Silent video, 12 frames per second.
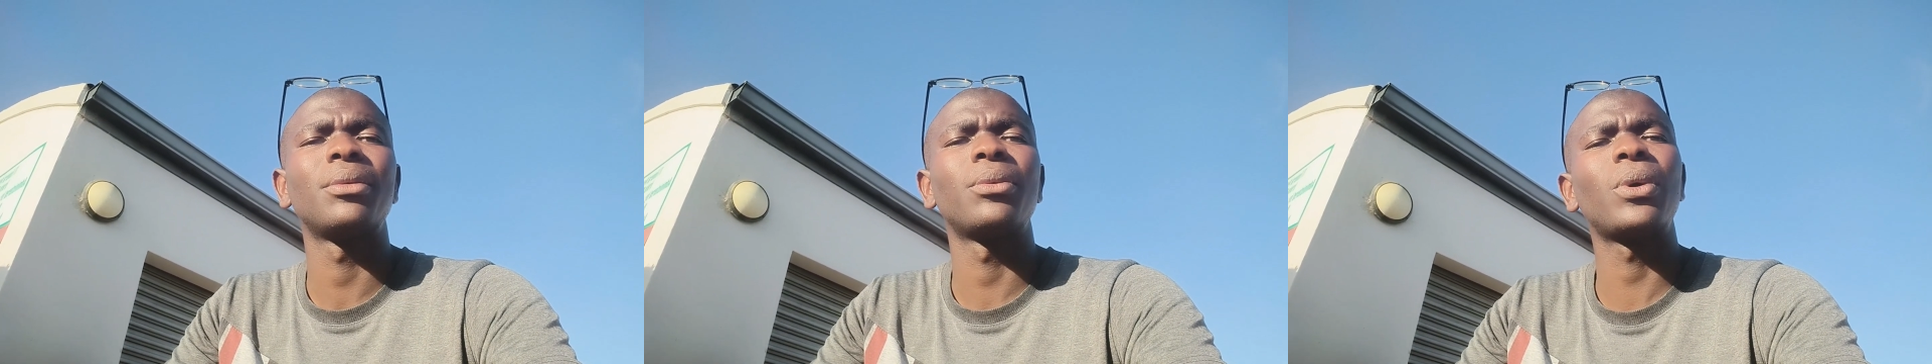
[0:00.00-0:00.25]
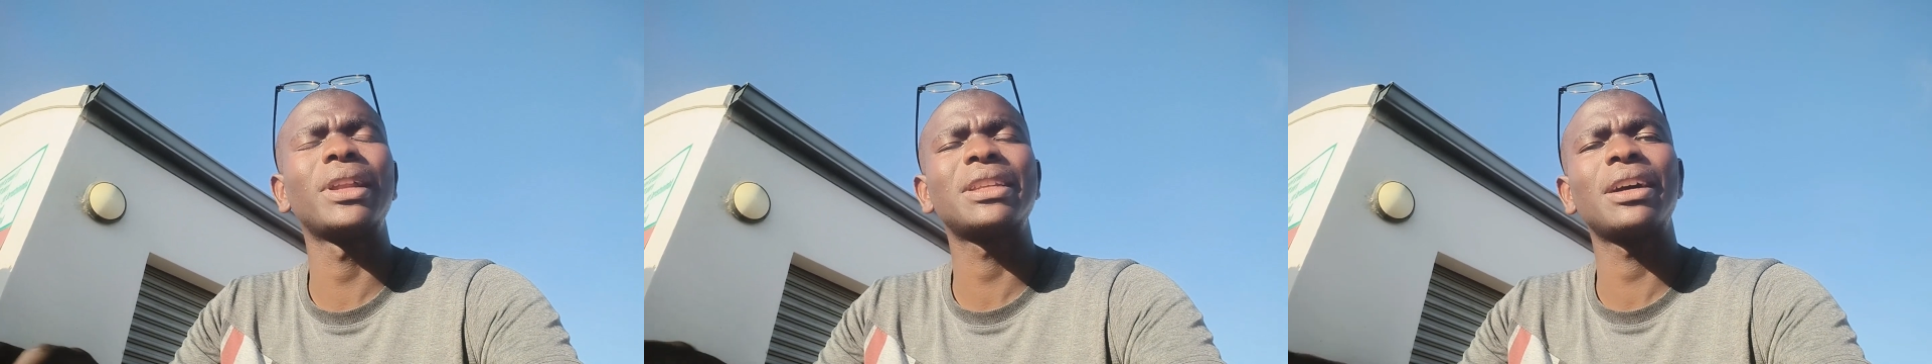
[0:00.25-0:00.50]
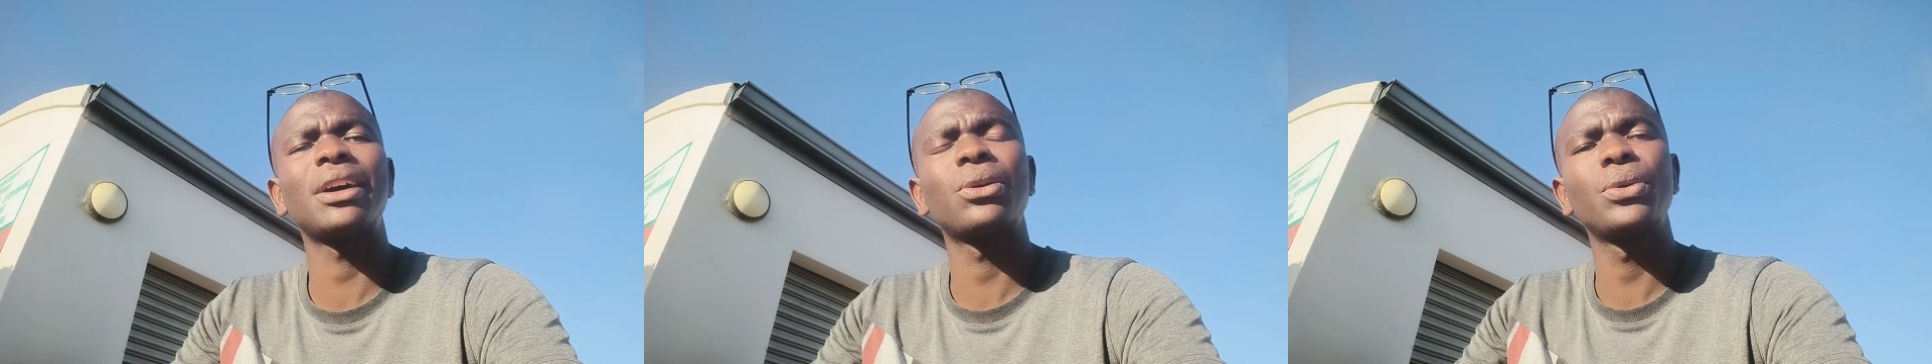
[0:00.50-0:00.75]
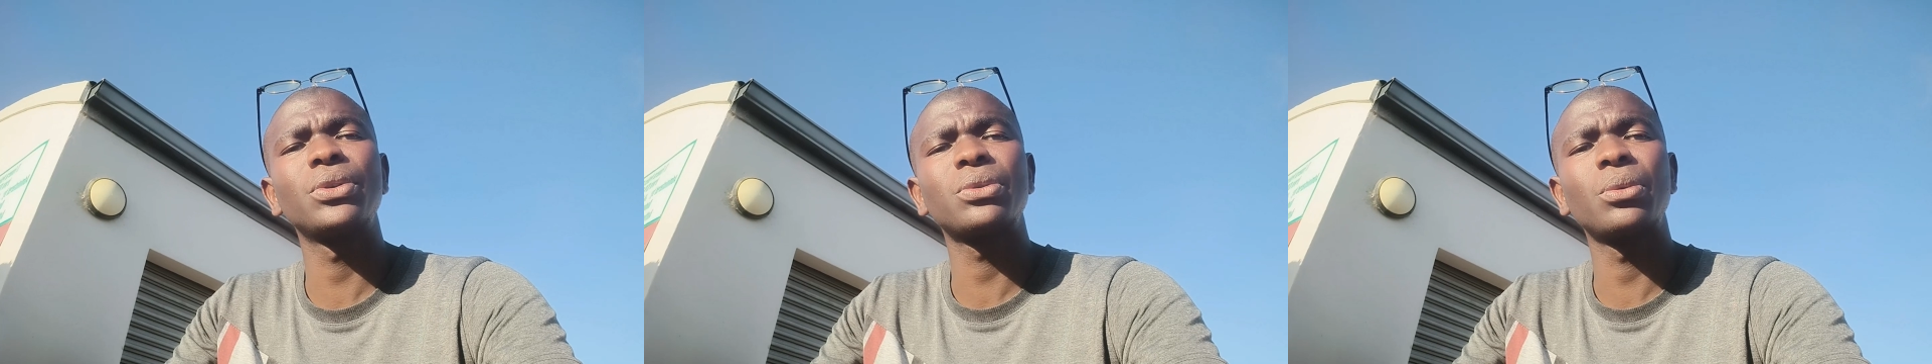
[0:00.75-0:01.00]

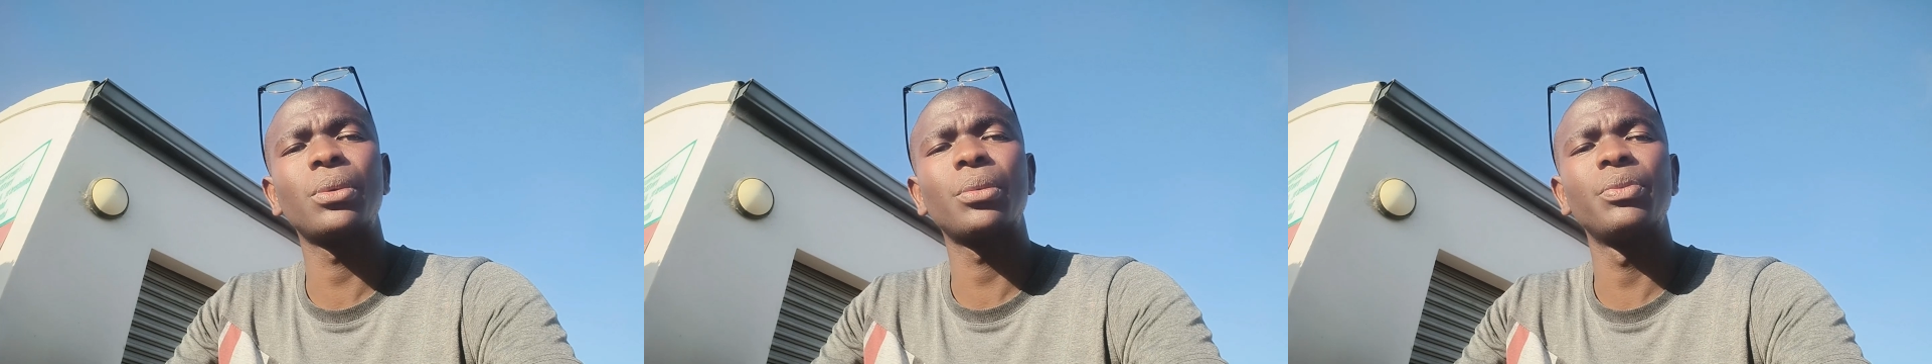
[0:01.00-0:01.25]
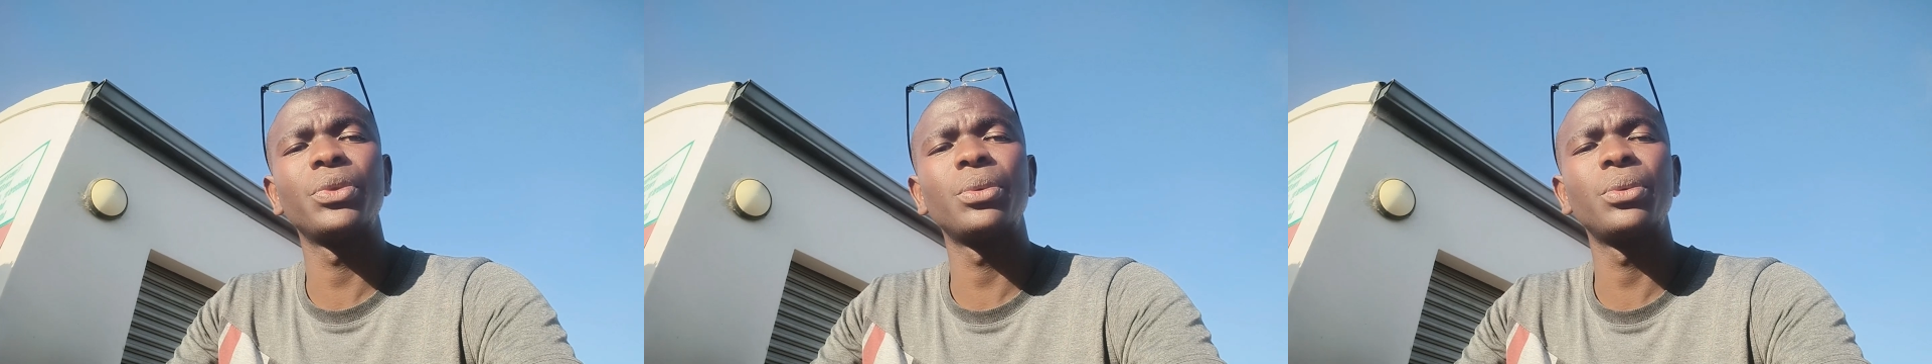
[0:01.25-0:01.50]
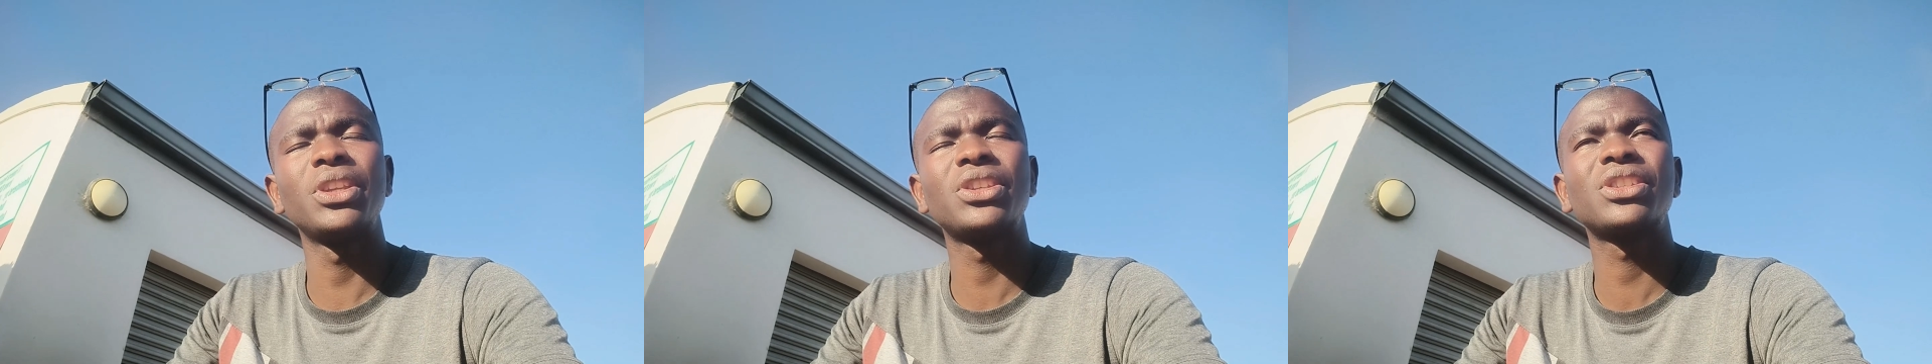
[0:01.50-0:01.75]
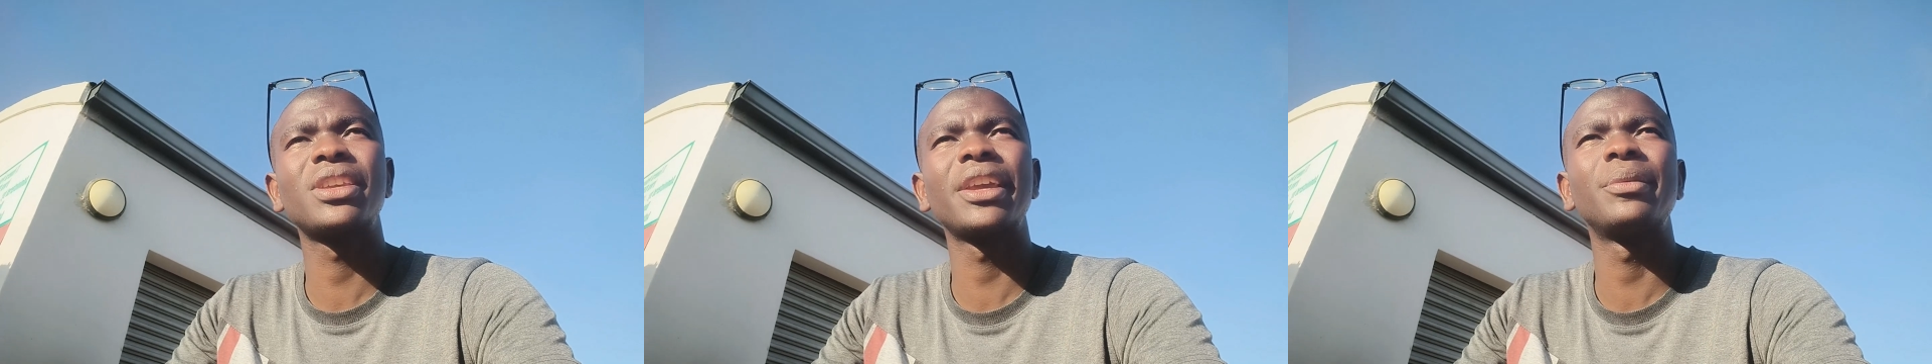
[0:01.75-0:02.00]

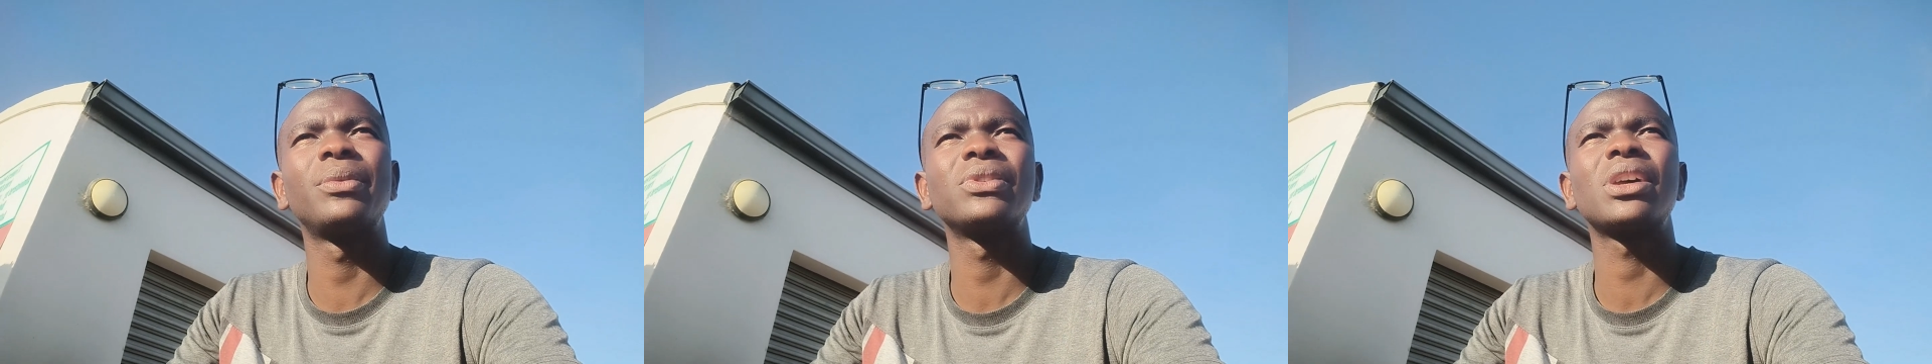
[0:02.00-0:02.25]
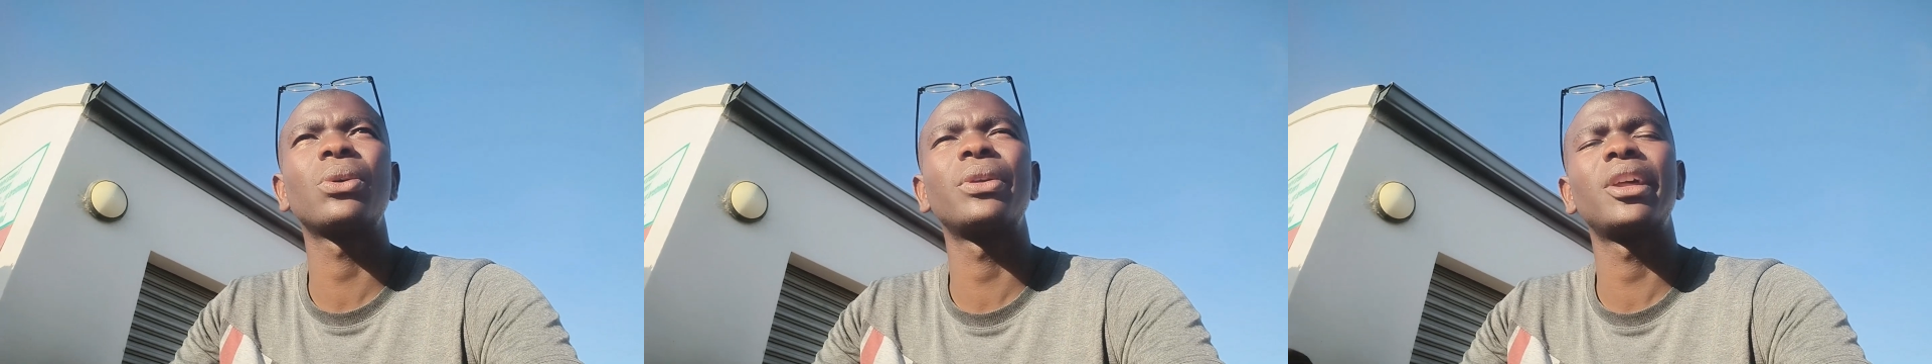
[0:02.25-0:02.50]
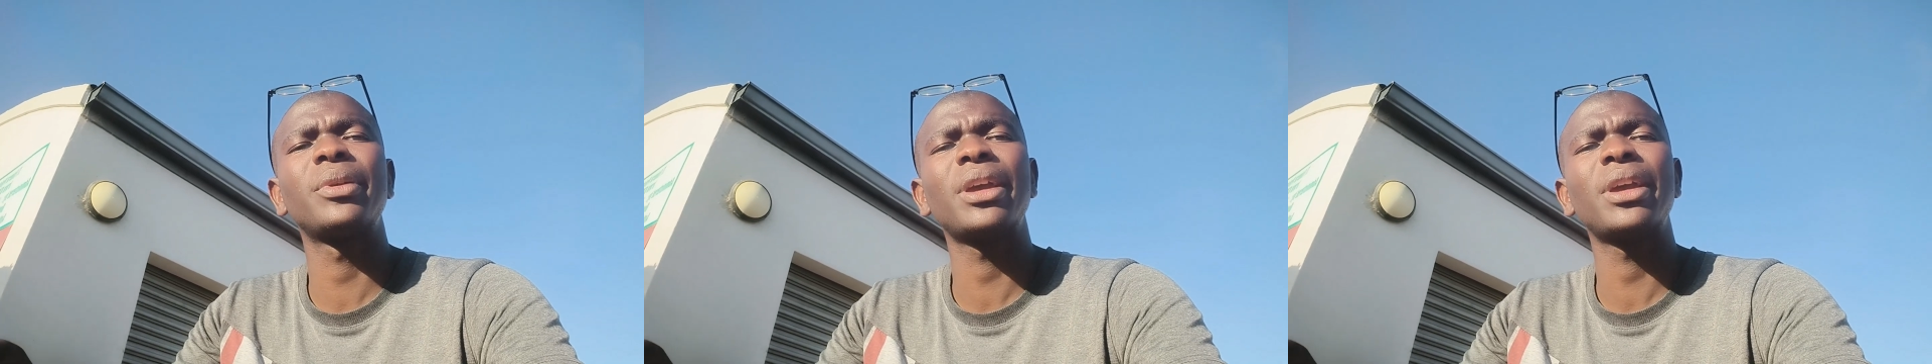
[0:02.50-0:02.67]
which tables are gonna